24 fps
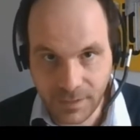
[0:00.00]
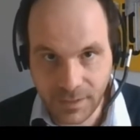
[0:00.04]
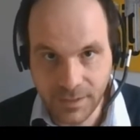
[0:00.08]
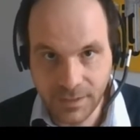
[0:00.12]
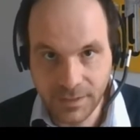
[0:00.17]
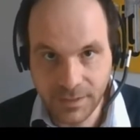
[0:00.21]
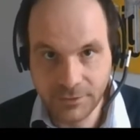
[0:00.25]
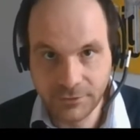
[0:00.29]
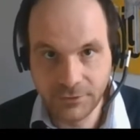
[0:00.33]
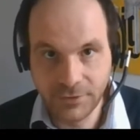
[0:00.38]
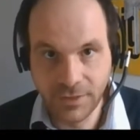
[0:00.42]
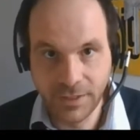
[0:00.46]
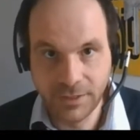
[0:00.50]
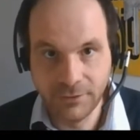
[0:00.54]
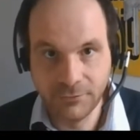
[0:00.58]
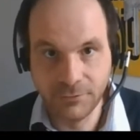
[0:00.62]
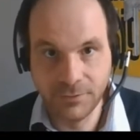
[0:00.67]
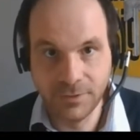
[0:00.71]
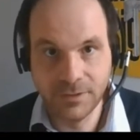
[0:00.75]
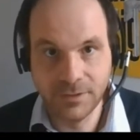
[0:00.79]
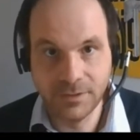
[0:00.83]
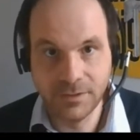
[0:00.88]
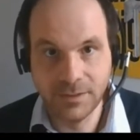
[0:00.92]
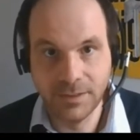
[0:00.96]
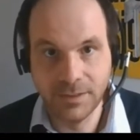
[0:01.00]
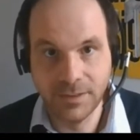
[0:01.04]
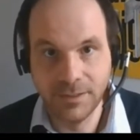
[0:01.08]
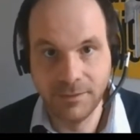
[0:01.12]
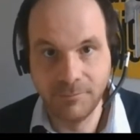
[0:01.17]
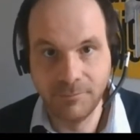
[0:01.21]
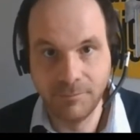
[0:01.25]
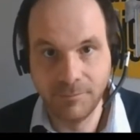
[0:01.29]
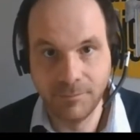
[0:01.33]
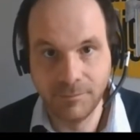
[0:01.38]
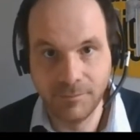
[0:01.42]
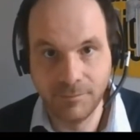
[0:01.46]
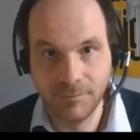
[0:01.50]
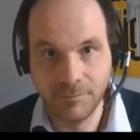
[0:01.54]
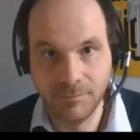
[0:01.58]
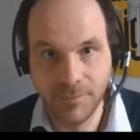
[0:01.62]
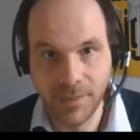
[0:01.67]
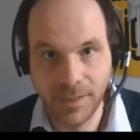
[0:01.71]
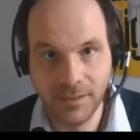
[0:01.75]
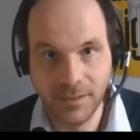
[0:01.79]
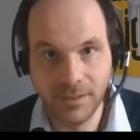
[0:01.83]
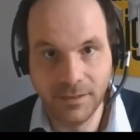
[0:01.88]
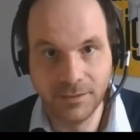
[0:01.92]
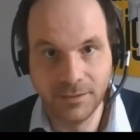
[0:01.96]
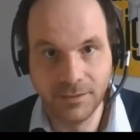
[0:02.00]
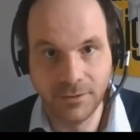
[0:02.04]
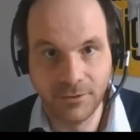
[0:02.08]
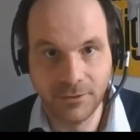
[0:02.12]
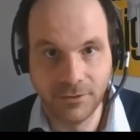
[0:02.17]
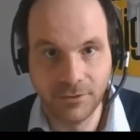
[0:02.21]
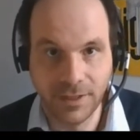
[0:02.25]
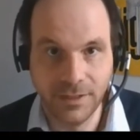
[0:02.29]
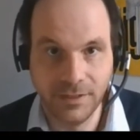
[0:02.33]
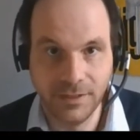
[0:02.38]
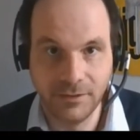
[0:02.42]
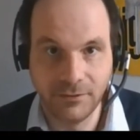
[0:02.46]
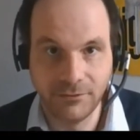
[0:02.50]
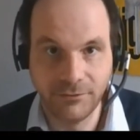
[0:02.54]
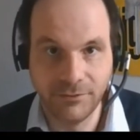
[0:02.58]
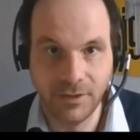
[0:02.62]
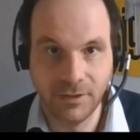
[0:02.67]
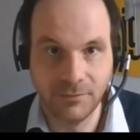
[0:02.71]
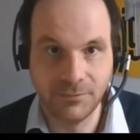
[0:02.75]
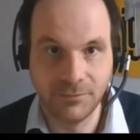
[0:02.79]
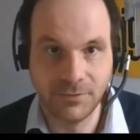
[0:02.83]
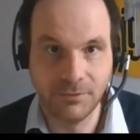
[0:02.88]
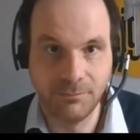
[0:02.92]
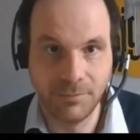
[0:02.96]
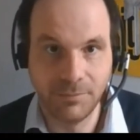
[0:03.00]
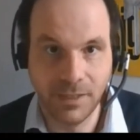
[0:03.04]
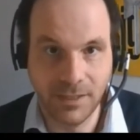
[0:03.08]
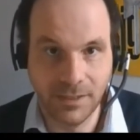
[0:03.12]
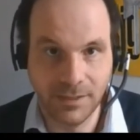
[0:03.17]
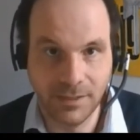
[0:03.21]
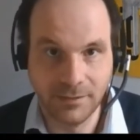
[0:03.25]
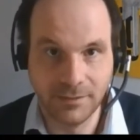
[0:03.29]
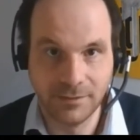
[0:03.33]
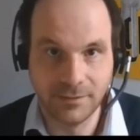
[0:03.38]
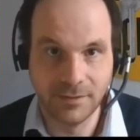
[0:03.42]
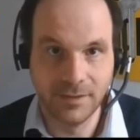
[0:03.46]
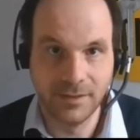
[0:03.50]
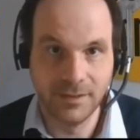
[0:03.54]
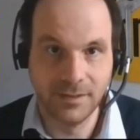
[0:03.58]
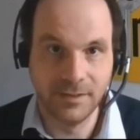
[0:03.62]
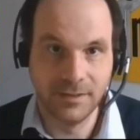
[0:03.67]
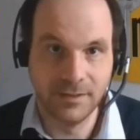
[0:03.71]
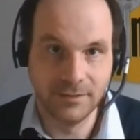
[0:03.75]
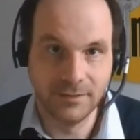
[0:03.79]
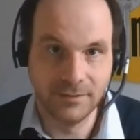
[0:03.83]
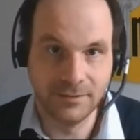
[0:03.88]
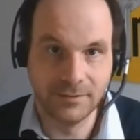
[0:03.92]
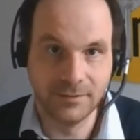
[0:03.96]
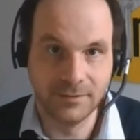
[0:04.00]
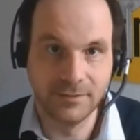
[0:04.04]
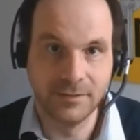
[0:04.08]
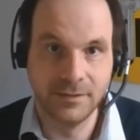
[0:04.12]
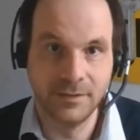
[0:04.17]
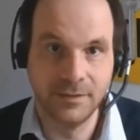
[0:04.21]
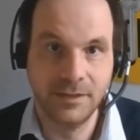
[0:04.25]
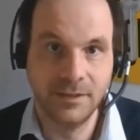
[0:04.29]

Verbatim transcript: in general, mainly the organic farms applied uh, less